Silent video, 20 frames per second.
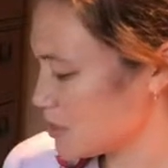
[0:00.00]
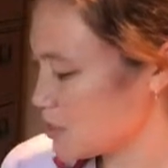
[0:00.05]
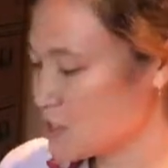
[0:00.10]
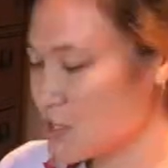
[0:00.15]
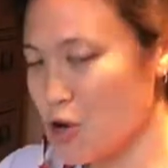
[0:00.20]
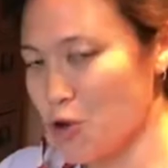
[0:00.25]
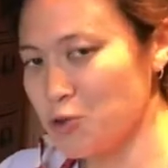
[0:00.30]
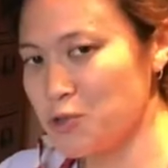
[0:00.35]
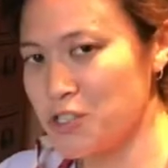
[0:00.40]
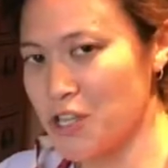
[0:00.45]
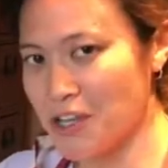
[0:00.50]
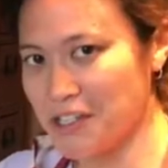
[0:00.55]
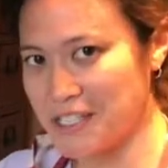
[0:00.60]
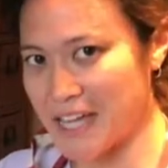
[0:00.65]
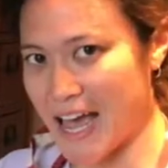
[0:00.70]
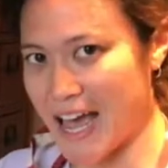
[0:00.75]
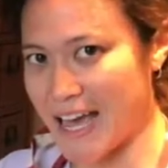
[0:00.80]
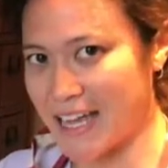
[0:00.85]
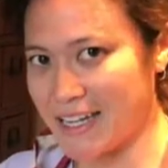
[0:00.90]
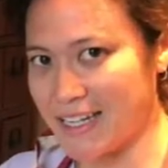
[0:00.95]
No salt
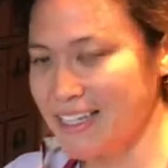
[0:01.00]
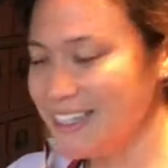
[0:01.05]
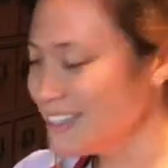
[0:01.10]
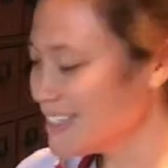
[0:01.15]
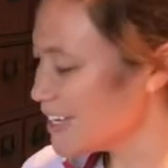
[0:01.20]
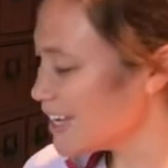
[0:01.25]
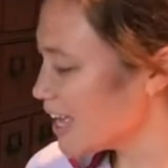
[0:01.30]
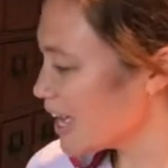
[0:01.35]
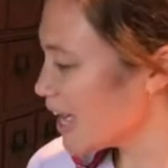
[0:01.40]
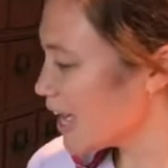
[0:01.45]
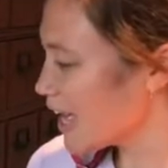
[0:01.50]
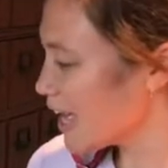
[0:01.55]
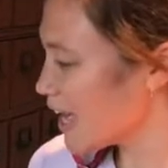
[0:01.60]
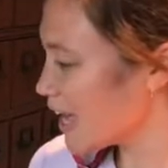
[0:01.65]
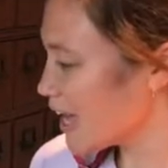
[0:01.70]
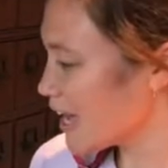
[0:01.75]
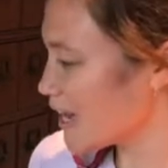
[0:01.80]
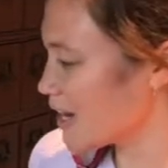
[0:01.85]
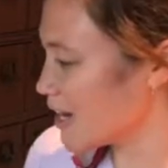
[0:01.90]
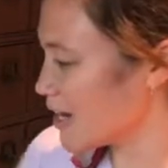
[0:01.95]
added.
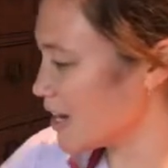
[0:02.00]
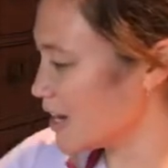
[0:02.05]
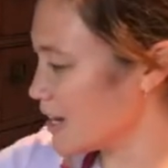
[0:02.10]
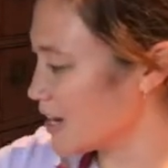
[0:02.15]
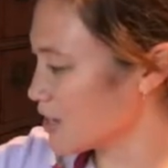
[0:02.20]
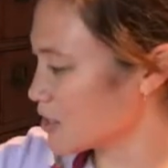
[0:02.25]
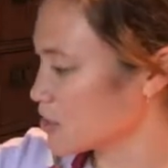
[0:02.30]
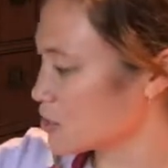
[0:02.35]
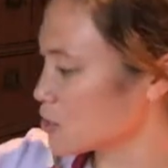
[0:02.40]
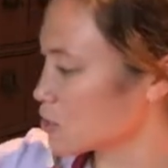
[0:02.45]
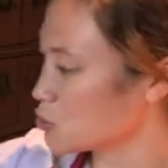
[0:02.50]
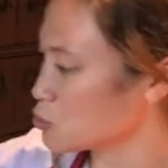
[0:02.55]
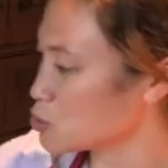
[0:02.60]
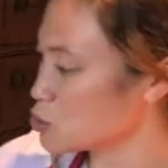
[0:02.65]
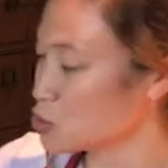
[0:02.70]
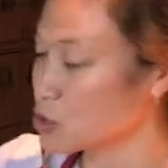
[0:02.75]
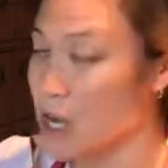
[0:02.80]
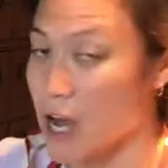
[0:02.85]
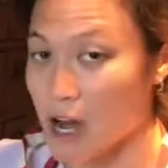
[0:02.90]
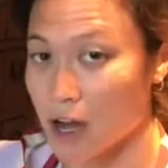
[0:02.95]

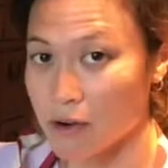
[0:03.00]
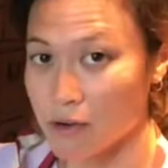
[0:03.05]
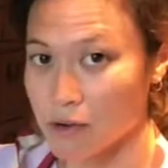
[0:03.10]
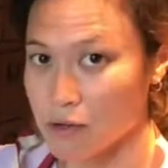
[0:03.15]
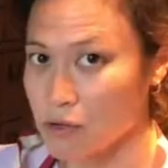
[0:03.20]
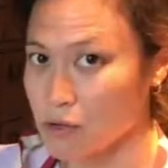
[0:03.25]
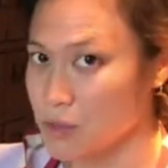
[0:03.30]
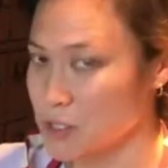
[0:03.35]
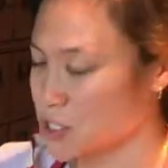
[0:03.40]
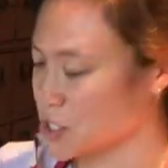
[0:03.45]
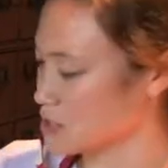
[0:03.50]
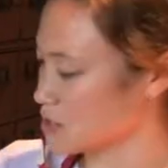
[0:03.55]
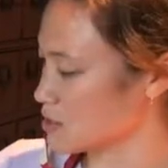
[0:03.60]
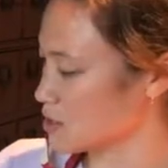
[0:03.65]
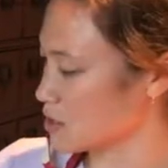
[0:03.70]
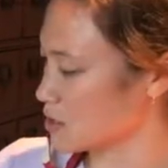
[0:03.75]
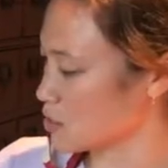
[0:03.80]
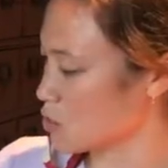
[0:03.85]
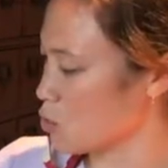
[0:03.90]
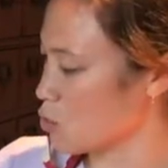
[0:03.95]
Gochugaru, which is
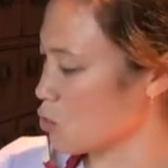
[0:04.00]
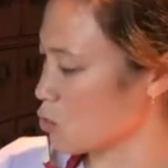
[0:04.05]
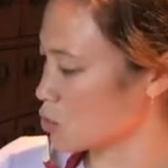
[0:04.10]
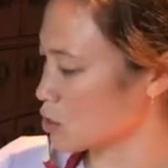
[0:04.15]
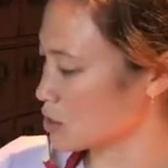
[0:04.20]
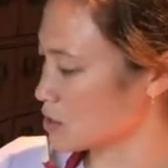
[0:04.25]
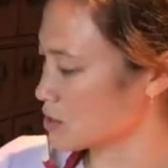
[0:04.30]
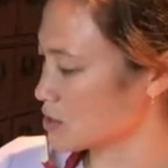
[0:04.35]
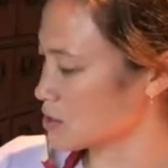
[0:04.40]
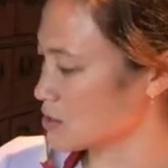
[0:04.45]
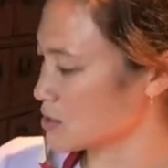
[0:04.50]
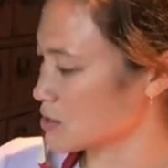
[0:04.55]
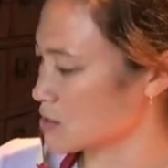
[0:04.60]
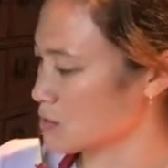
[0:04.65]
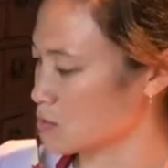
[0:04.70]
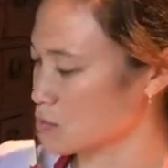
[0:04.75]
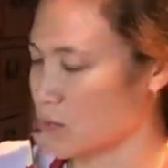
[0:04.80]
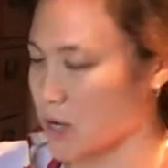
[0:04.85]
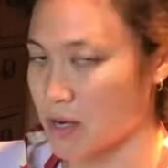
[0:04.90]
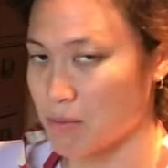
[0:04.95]
a coarse
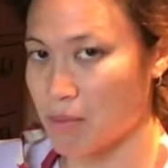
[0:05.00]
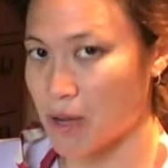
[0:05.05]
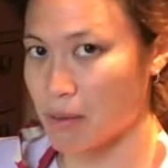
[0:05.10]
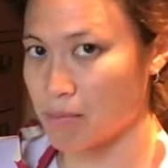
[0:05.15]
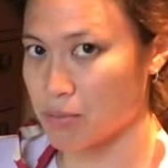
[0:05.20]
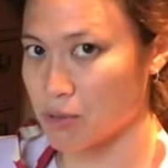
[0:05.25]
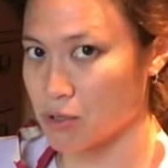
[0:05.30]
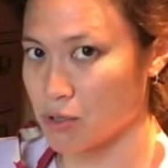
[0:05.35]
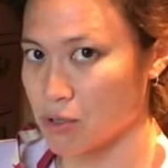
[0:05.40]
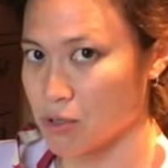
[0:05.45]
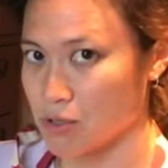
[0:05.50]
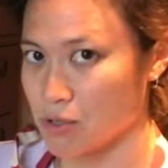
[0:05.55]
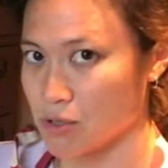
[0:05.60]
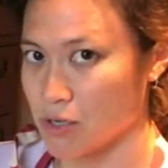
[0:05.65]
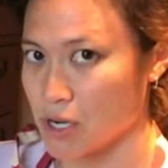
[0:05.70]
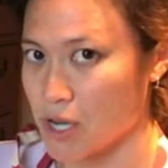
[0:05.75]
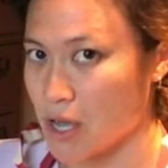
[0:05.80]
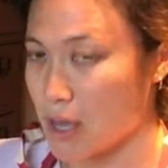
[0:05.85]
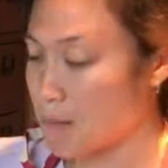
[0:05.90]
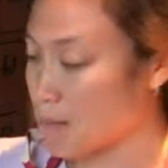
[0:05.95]
red pepper
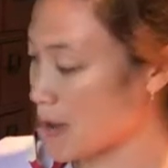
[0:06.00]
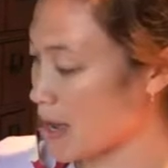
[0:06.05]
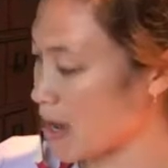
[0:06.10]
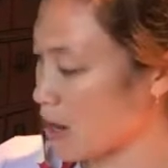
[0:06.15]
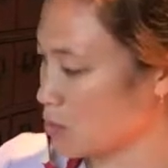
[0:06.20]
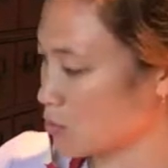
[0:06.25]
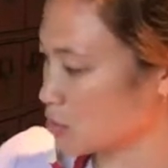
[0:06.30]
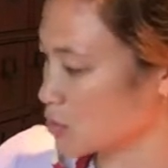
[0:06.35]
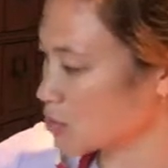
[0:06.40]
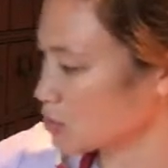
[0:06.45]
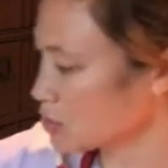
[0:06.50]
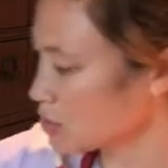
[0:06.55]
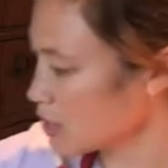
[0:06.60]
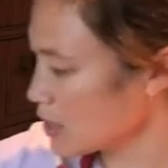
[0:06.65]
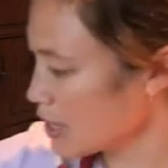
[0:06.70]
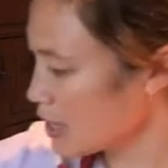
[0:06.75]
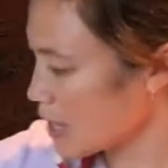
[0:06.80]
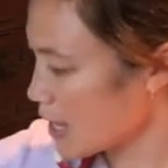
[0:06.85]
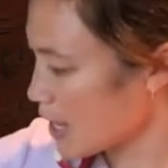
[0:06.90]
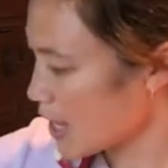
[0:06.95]
powder,
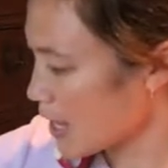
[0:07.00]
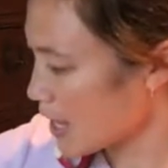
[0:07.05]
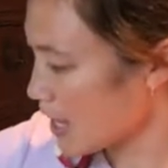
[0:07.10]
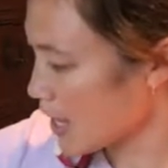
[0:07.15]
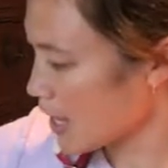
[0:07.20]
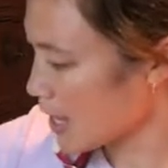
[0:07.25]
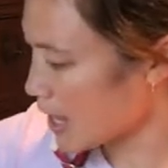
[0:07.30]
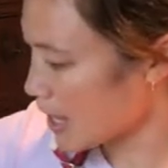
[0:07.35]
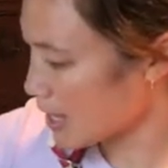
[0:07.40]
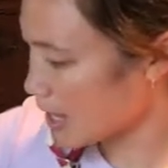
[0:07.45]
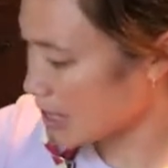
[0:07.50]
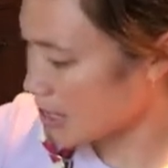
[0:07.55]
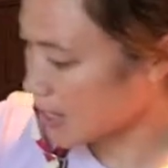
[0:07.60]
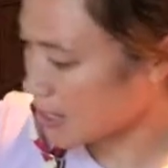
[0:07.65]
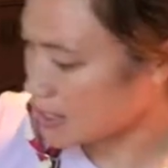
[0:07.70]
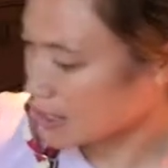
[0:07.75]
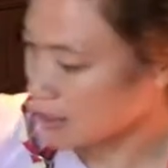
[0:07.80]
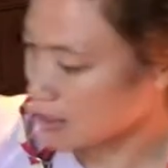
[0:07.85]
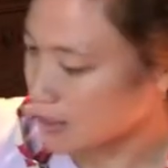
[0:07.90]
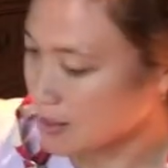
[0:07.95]

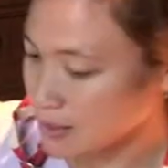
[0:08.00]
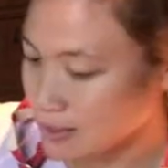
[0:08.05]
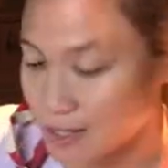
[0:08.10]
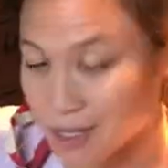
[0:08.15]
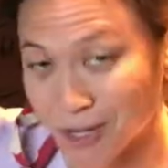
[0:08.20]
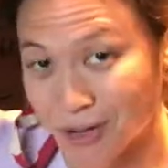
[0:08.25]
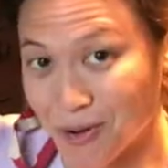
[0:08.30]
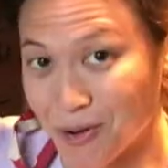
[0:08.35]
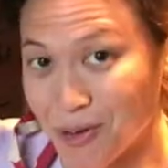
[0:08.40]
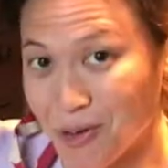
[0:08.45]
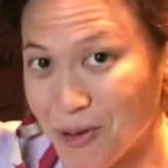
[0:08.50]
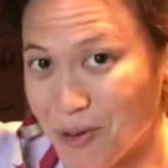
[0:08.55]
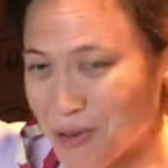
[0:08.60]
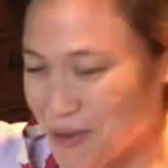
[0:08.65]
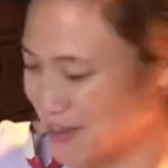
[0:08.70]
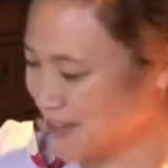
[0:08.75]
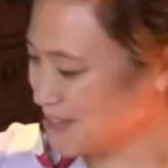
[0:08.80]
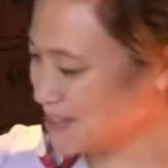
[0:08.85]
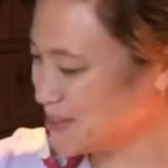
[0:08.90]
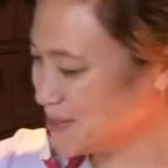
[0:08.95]
canola
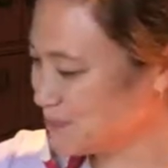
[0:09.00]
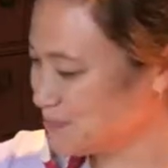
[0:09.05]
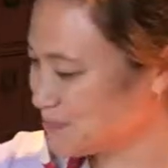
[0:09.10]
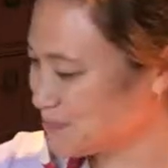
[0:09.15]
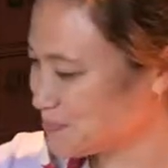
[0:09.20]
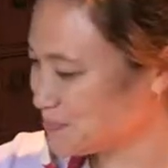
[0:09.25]
oil,